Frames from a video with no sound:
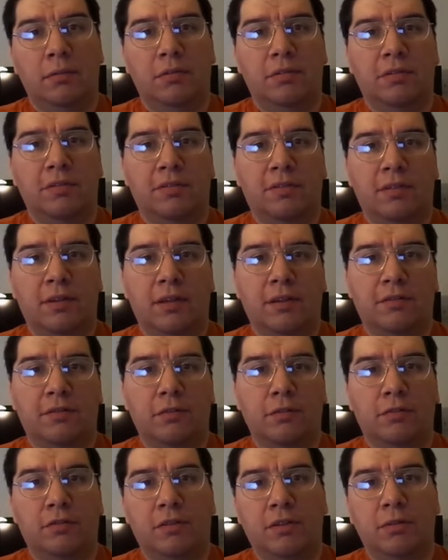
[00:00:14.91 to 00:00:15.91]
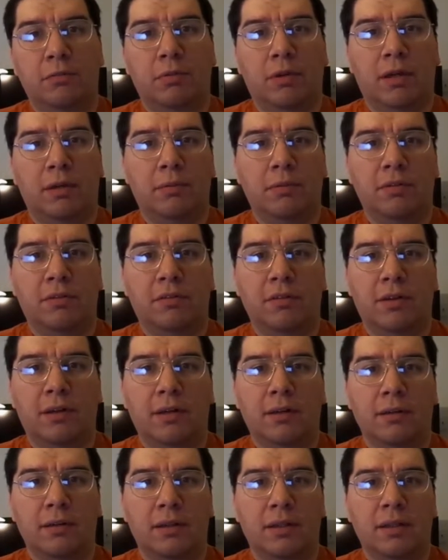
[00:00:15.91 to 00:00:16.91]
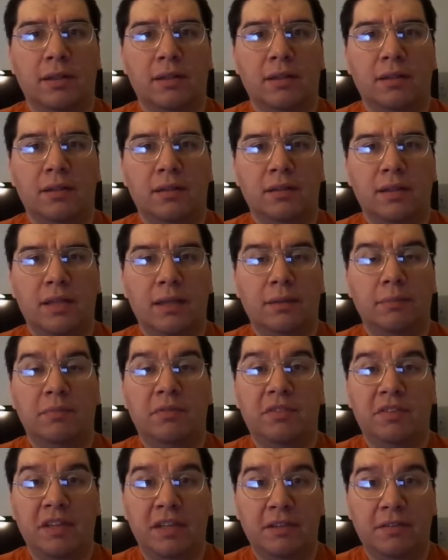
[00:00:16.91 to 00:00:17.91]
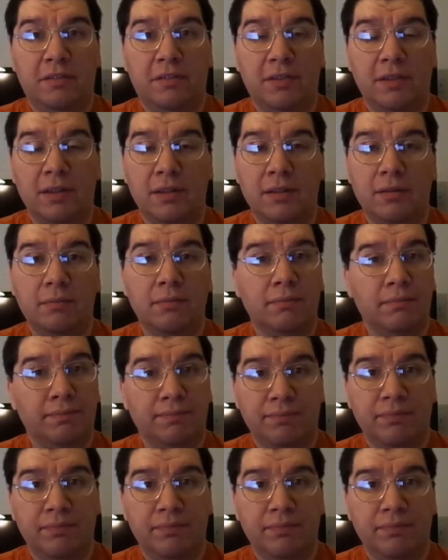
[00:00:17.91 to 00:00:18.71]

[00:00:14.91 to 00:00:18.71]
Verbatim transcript: we just lost our Chihuahua dog named Tintin.